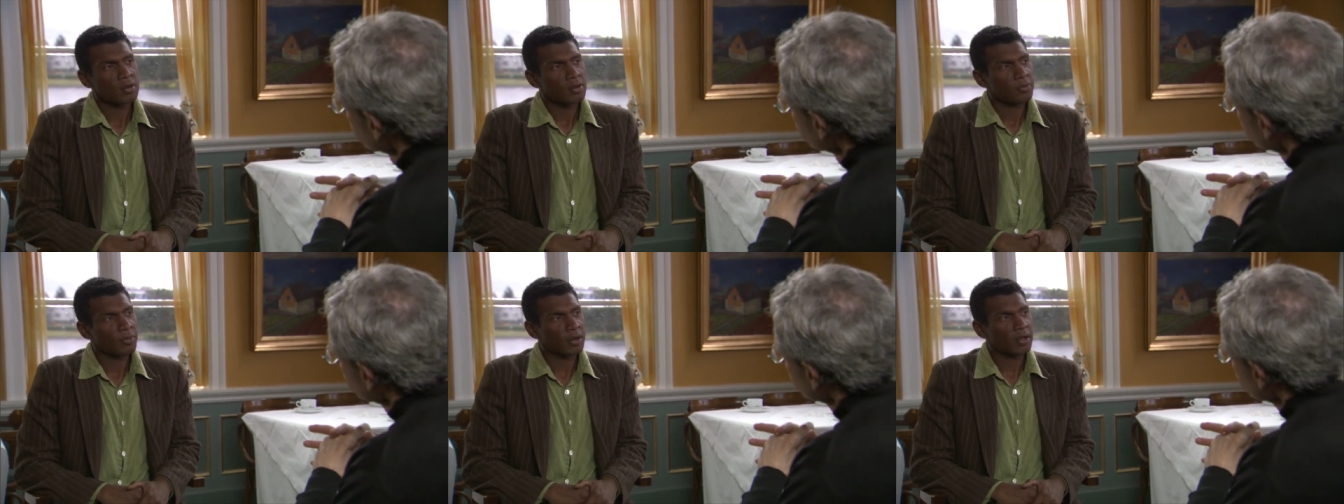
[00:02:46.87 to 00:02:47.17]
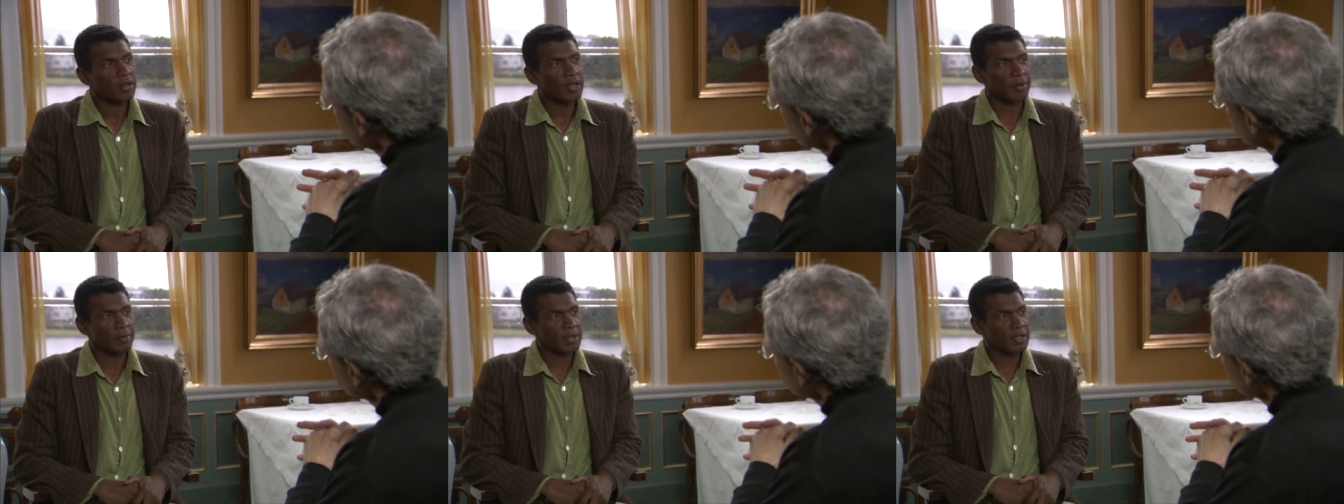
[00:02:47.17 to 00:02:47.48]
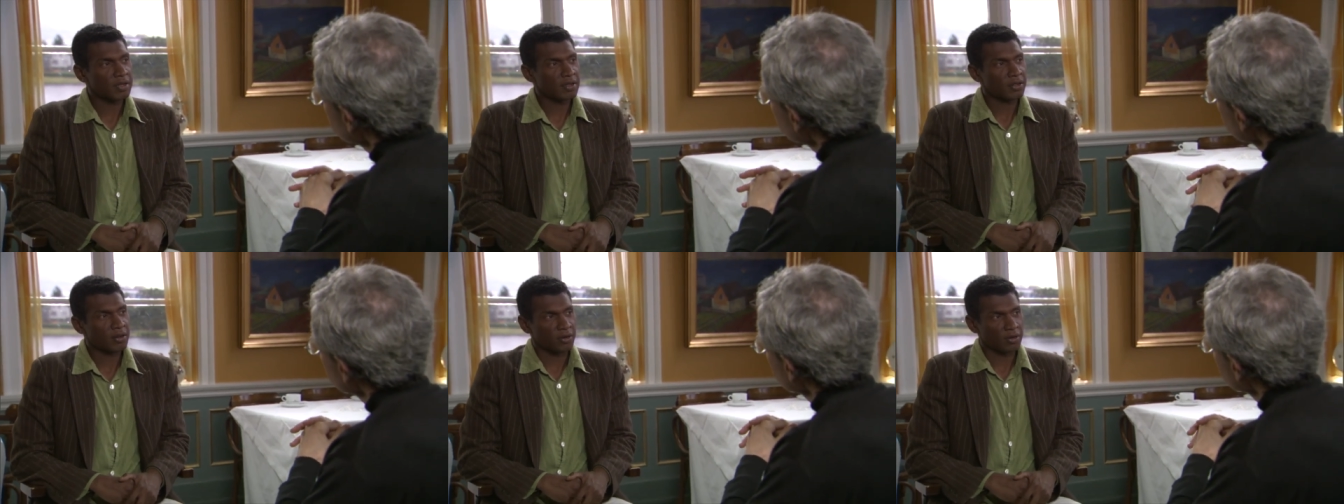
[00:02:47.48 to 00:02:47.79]
Well, I
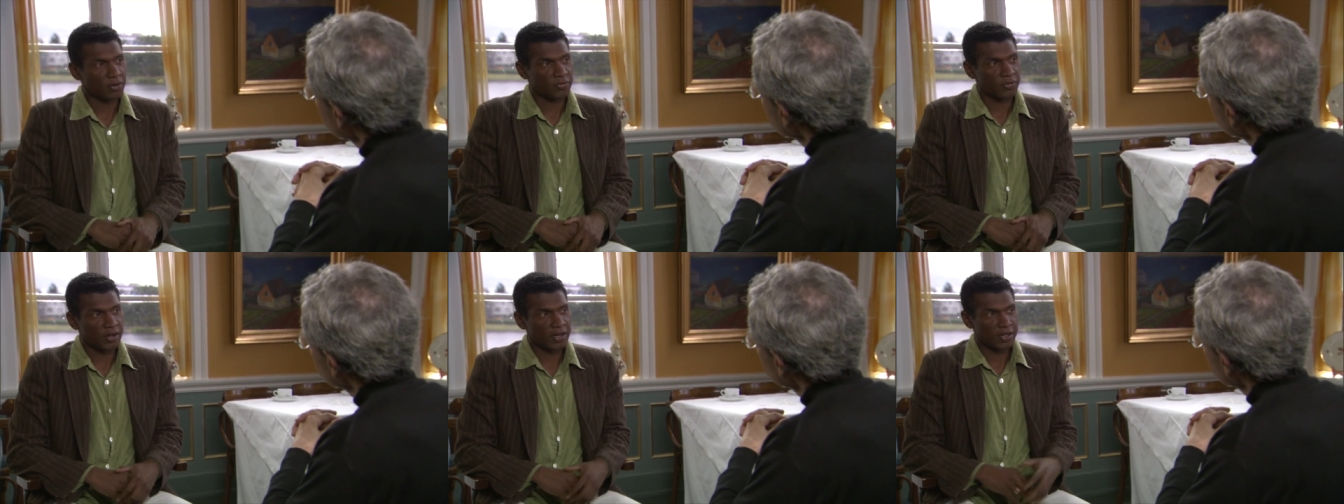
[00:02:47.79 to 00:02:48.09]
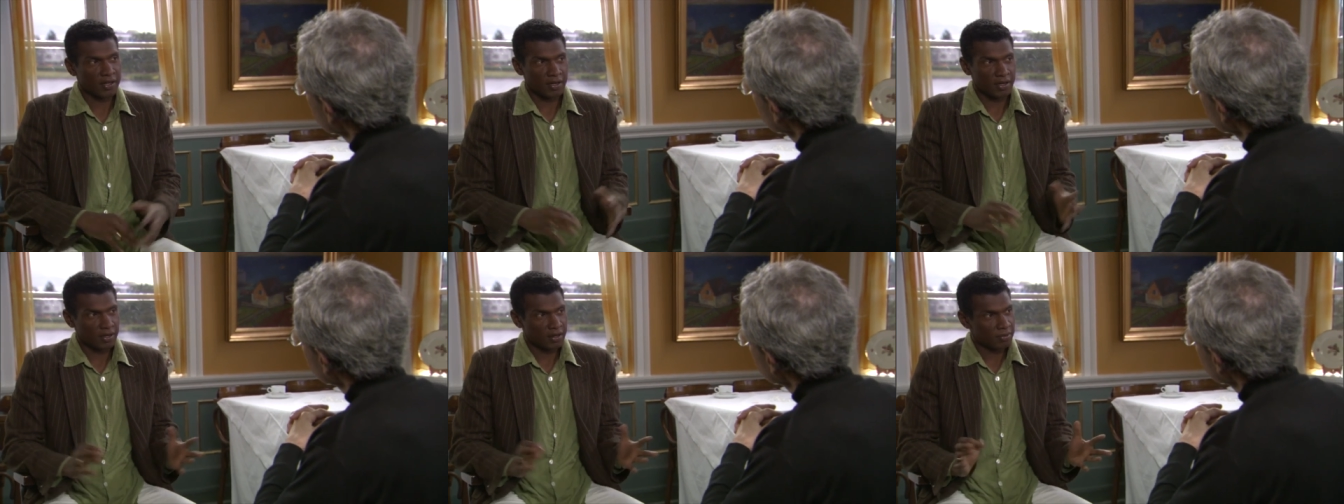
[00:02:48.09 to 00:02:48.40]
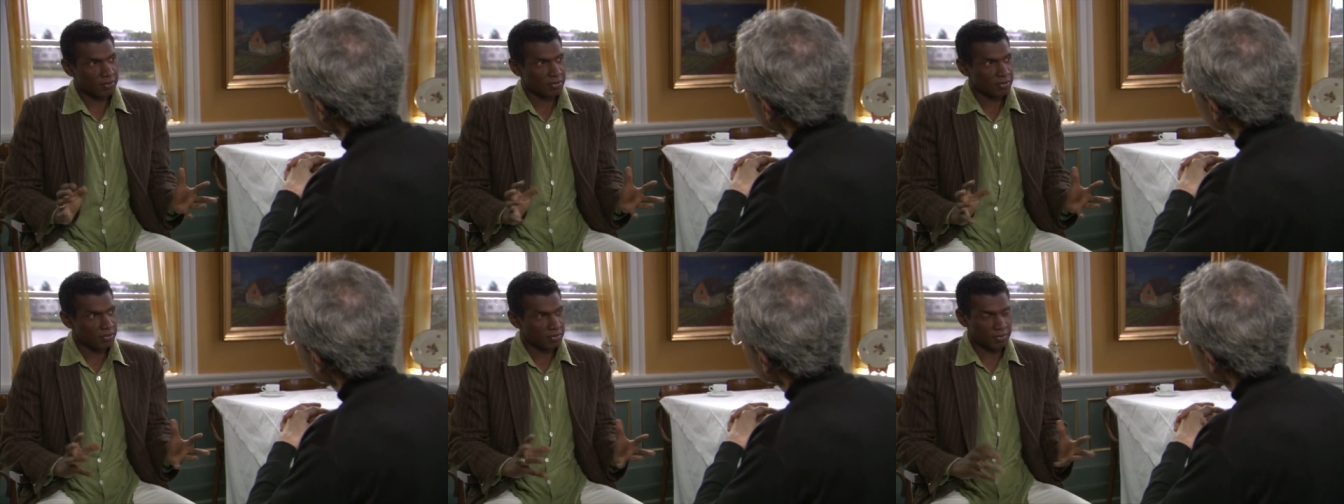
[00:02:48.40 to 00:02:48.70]
mean, you know, if I
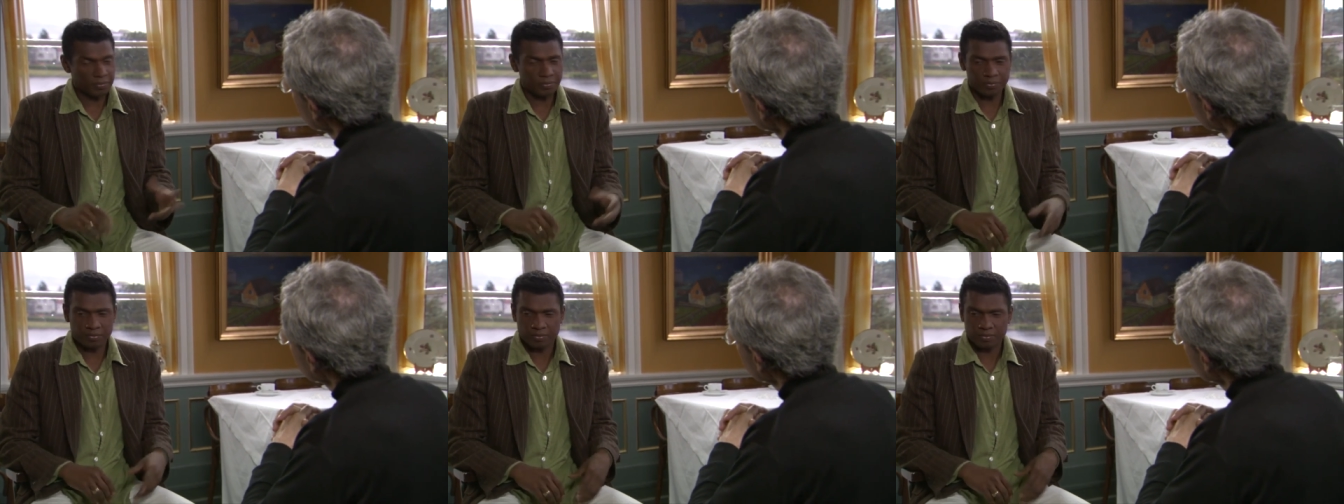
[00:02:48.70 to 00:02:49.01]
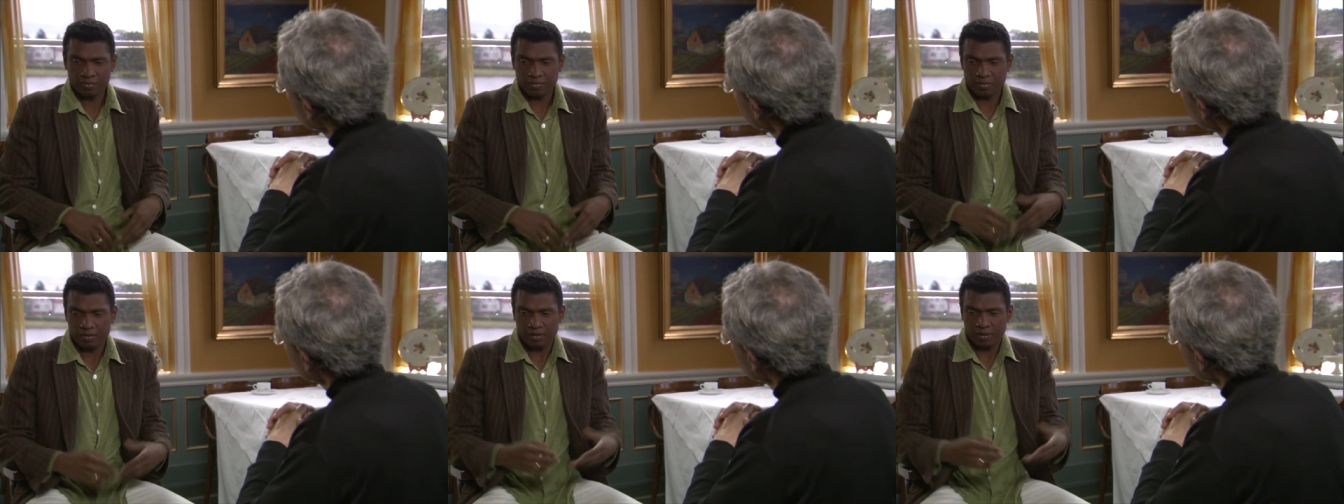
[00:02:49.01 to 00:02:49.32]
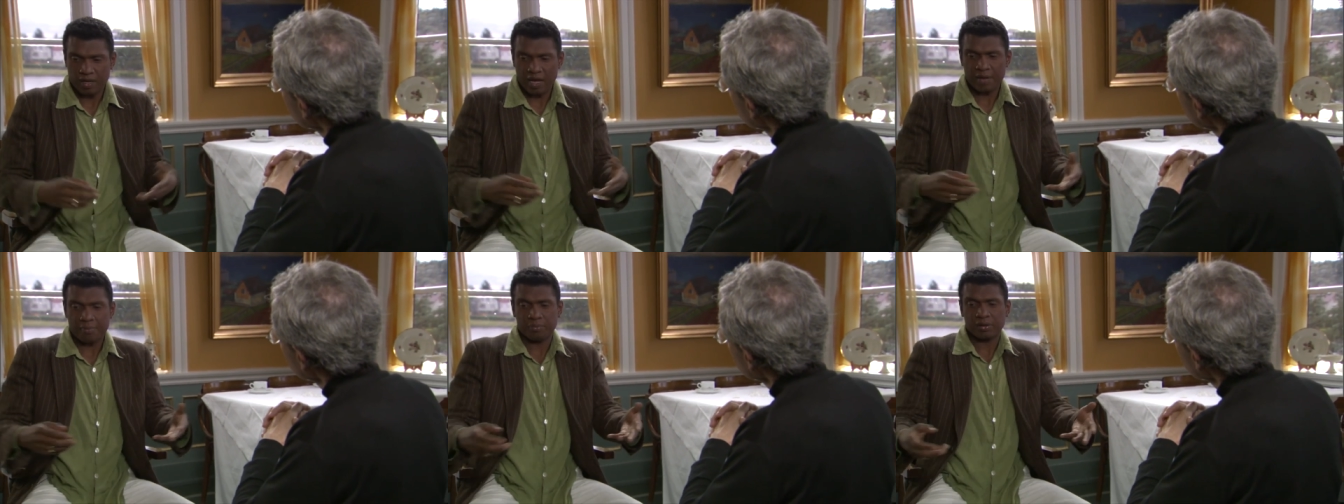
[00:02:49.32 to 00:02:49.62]
um,
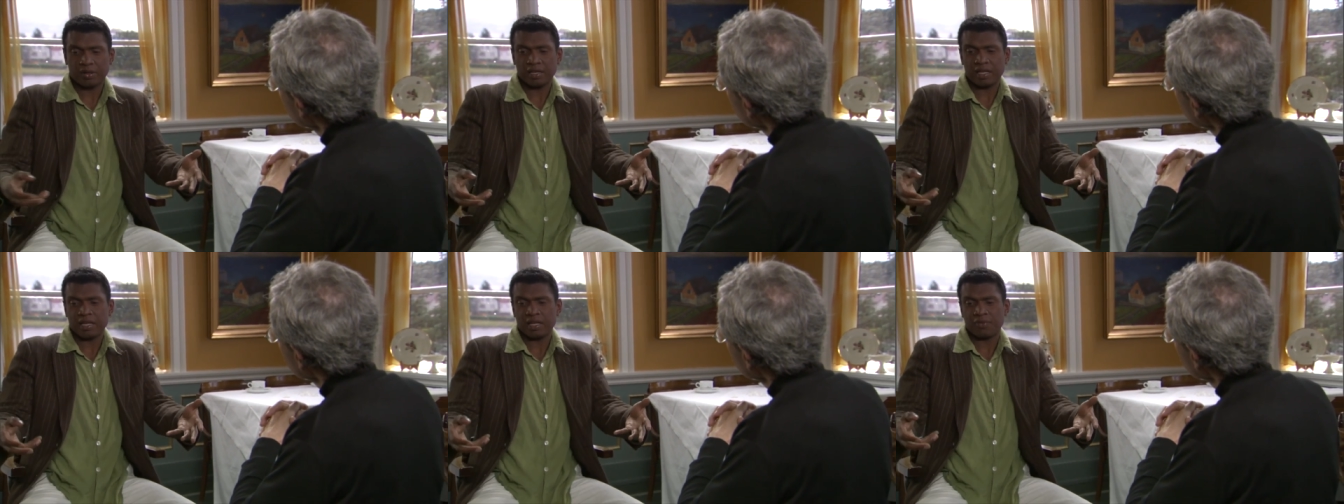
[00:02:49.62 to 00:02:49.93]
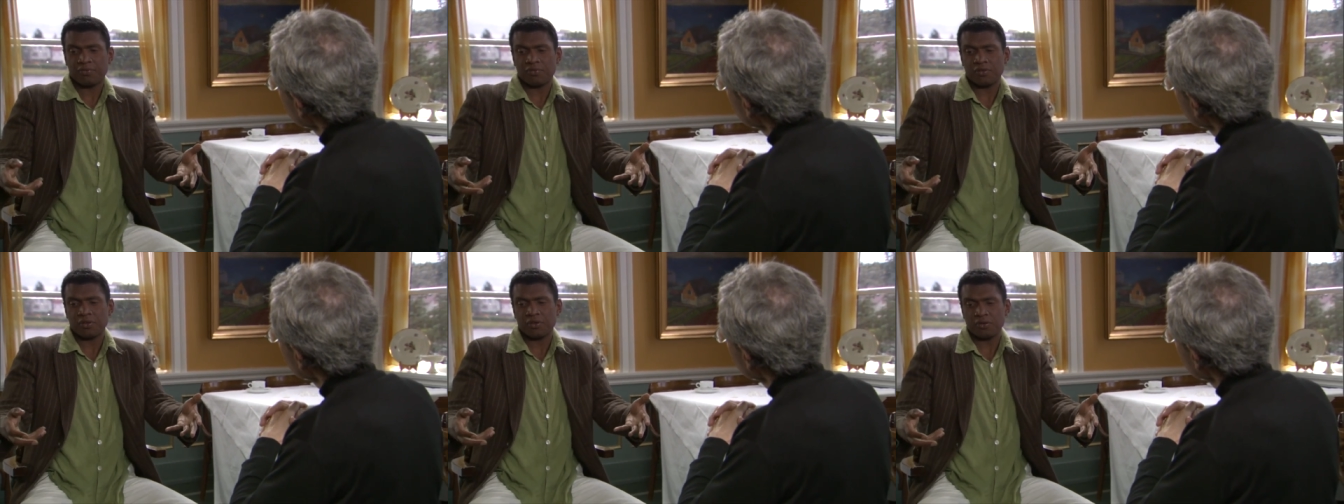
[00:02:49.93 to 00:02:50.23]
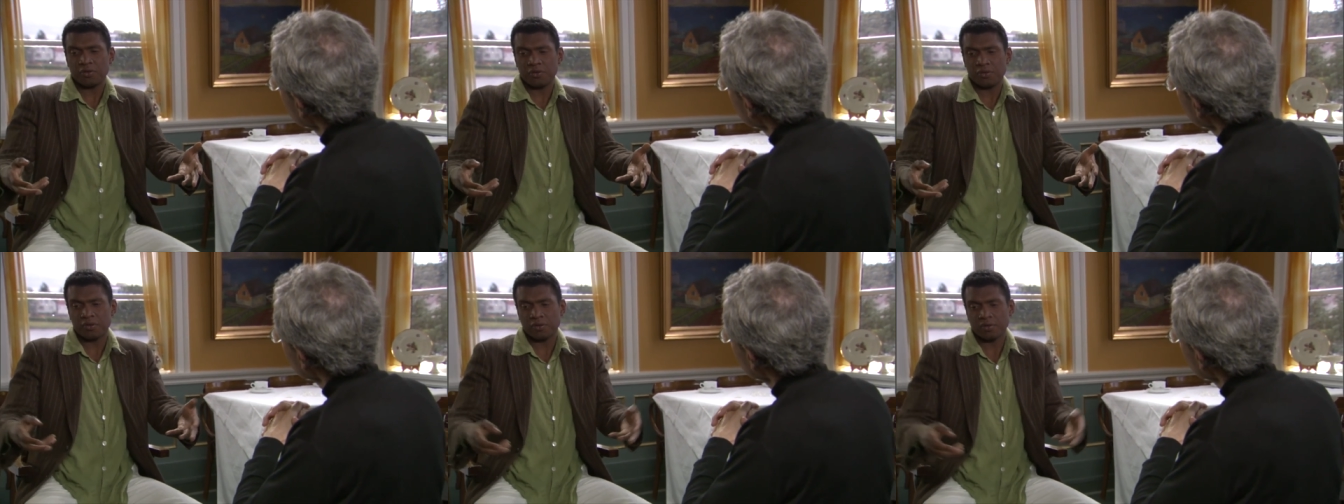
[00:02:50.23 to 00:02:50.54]
I play for
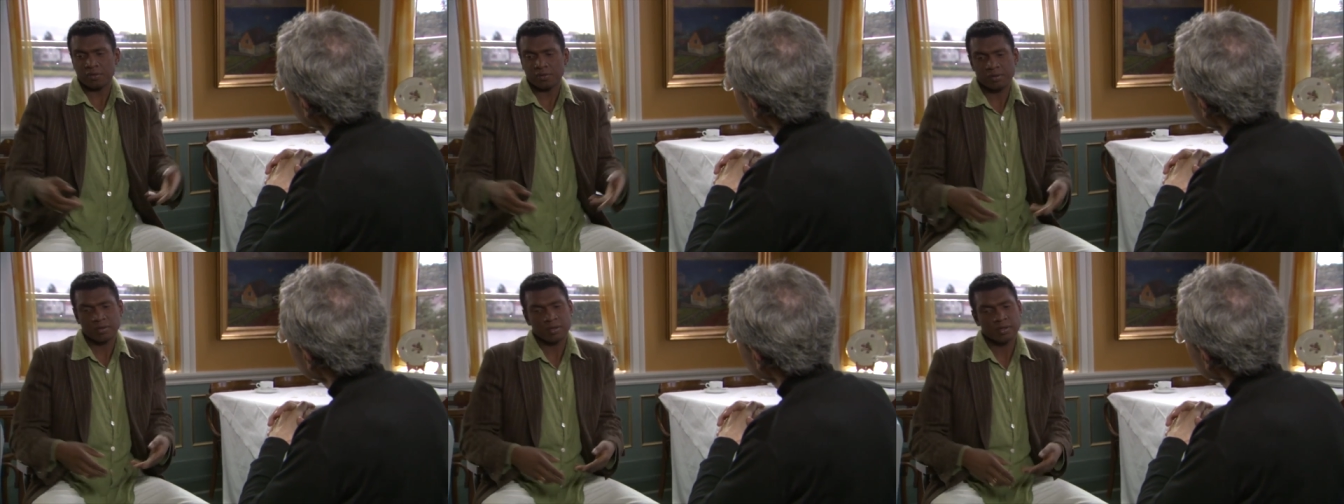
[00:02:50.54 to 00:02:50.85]
you,